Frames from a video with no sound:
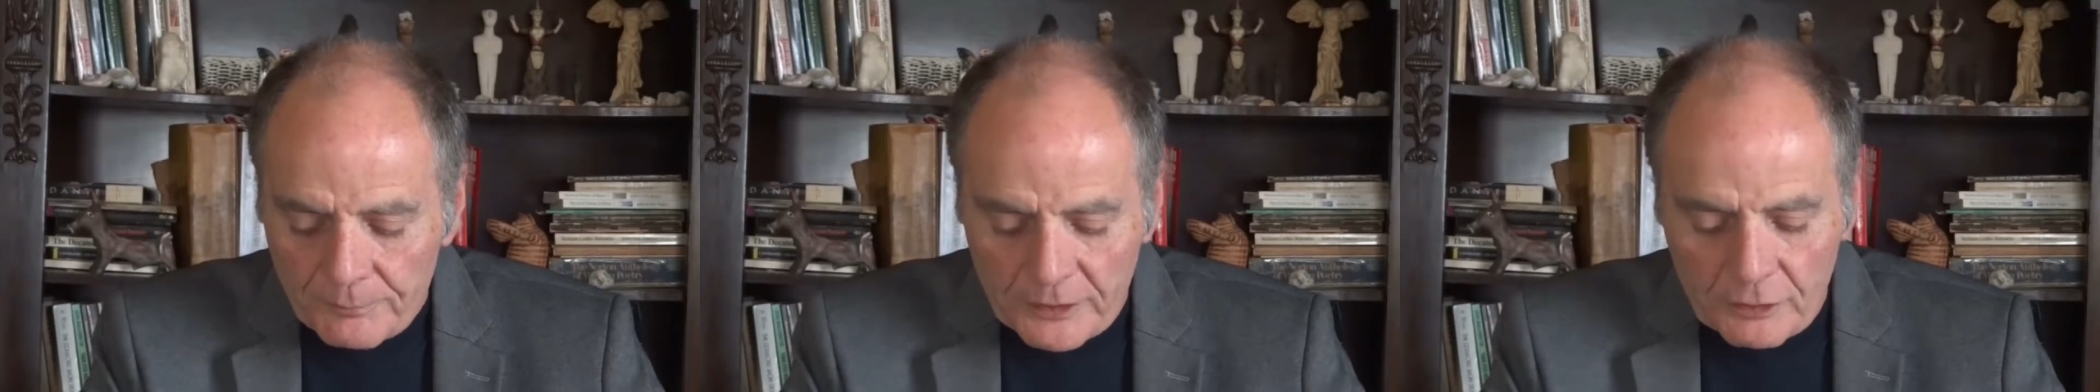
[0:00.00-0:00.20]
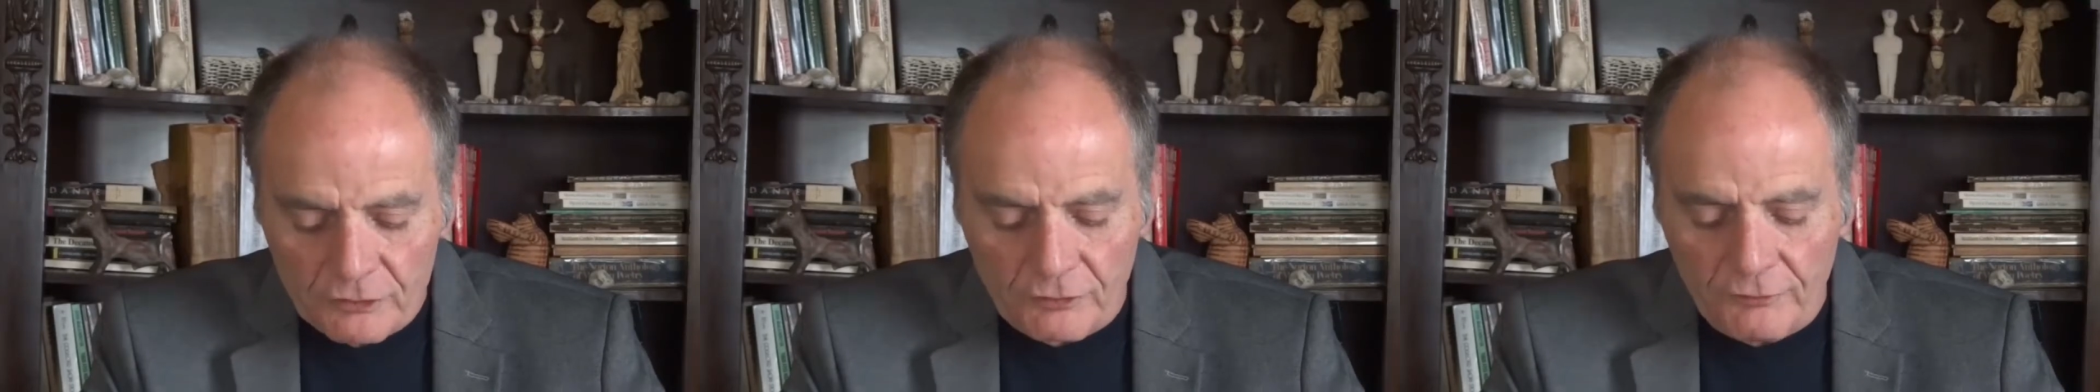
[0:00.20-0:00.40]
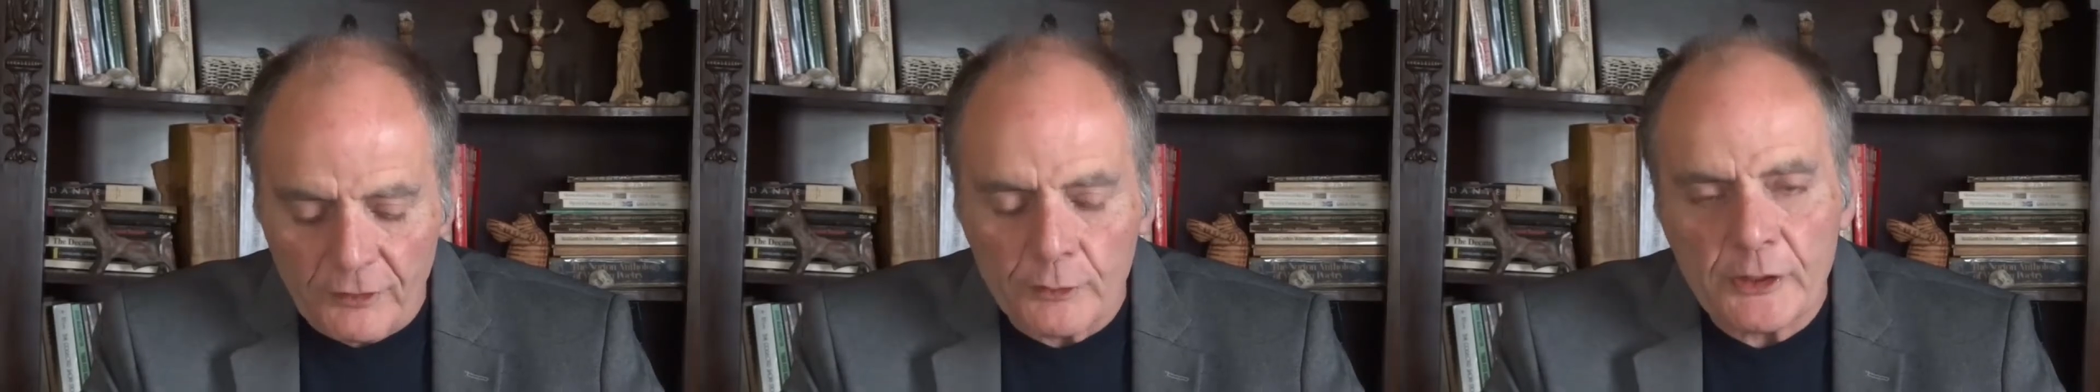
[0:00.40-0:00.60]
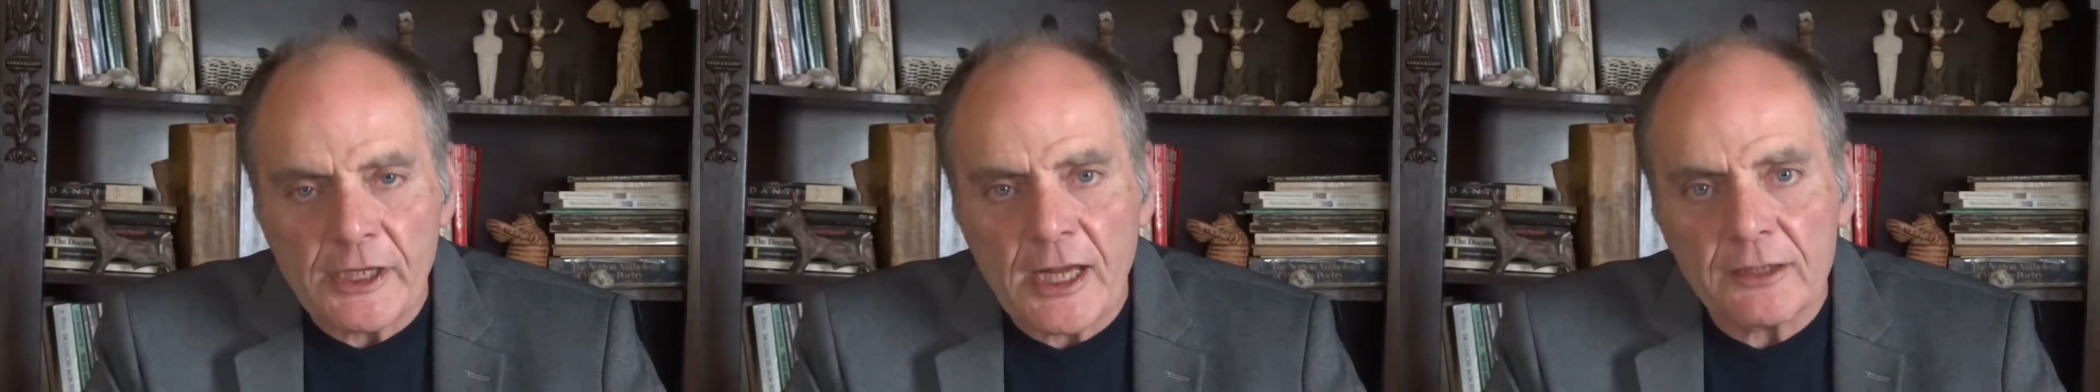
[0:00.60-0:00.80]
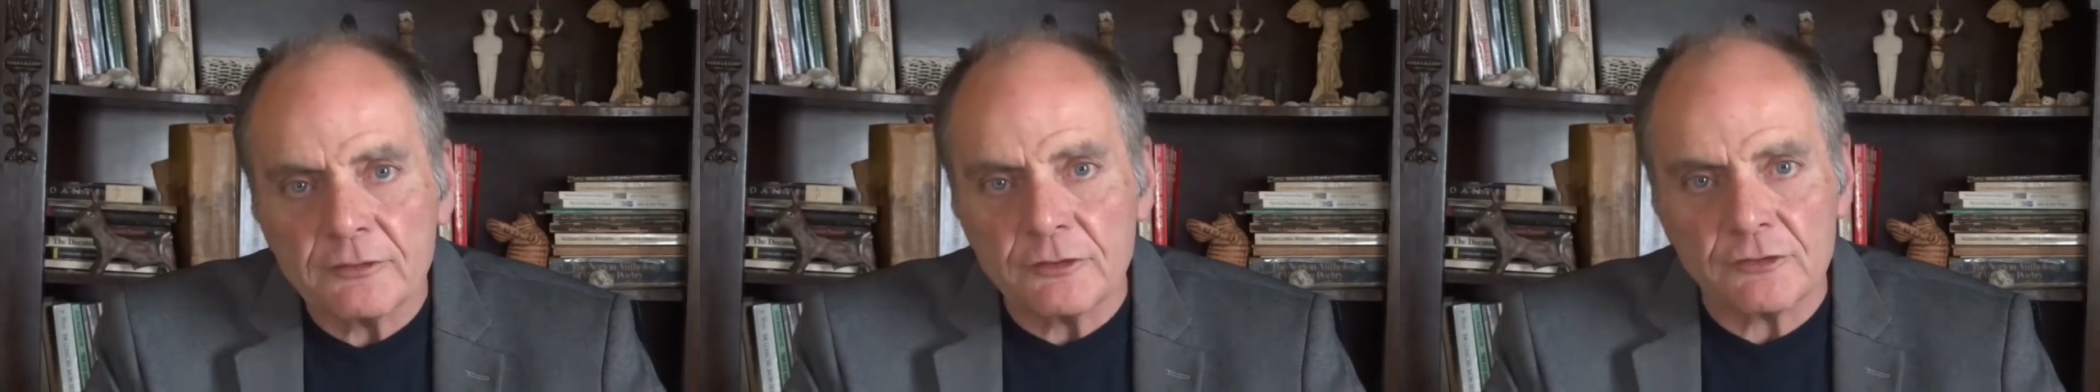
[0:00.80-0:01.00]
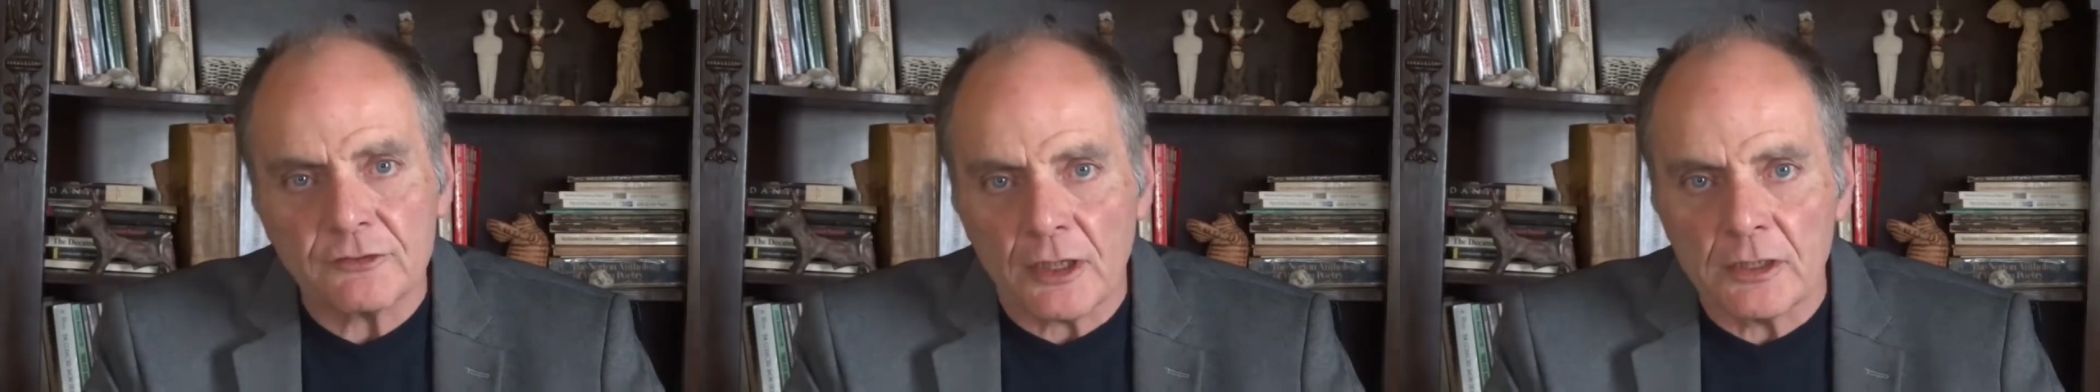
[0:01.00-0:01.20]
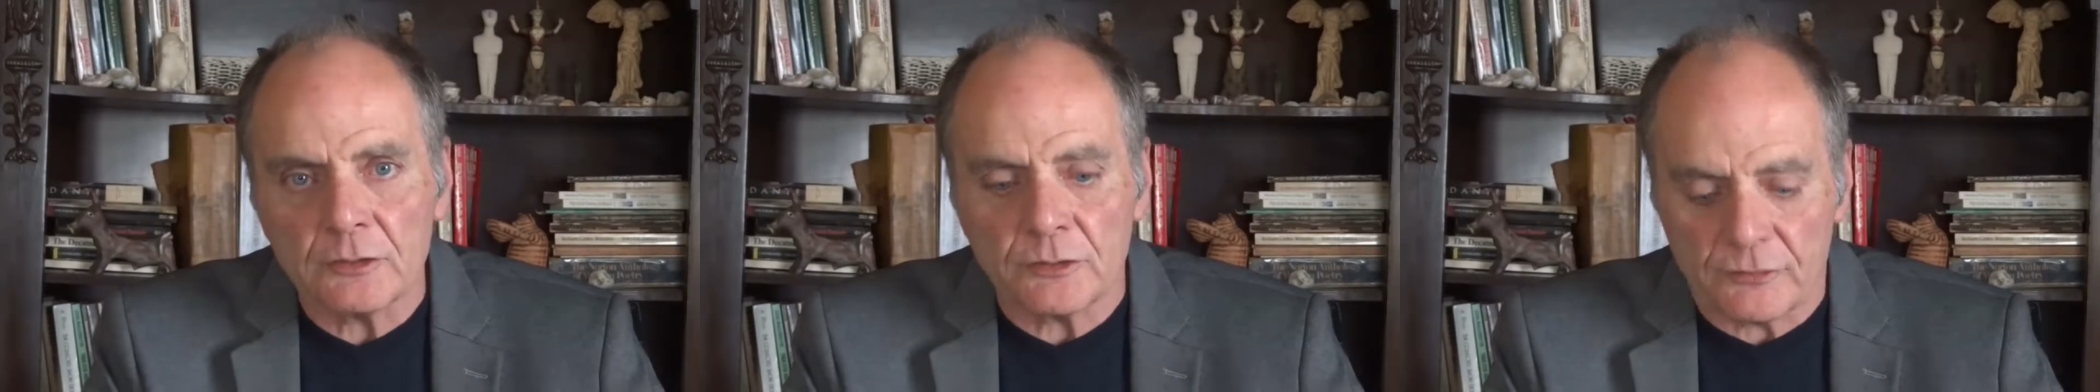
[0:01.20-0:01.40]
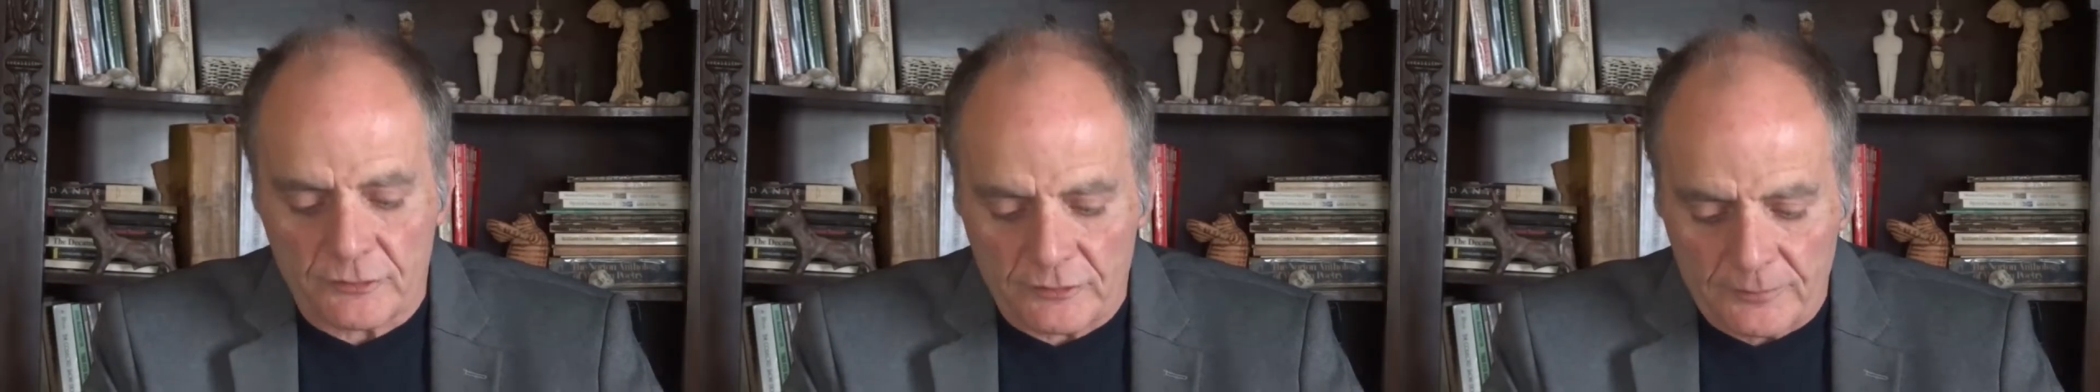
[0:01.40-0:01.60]
because of Ariadne's
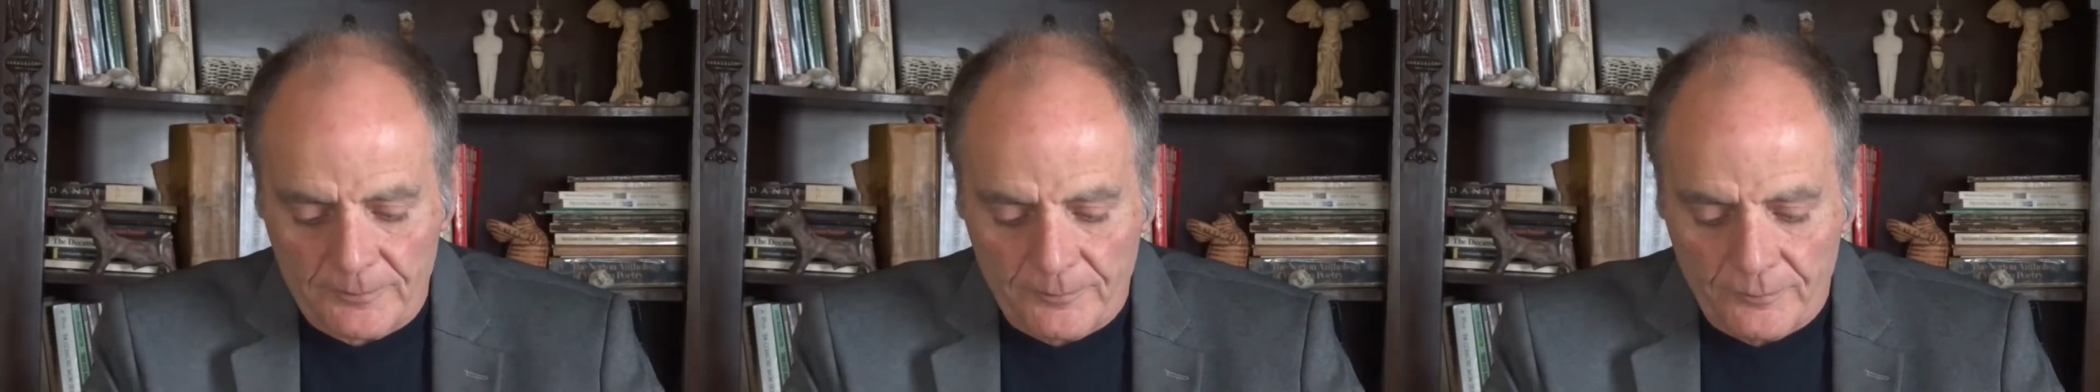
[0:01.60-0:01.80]
house.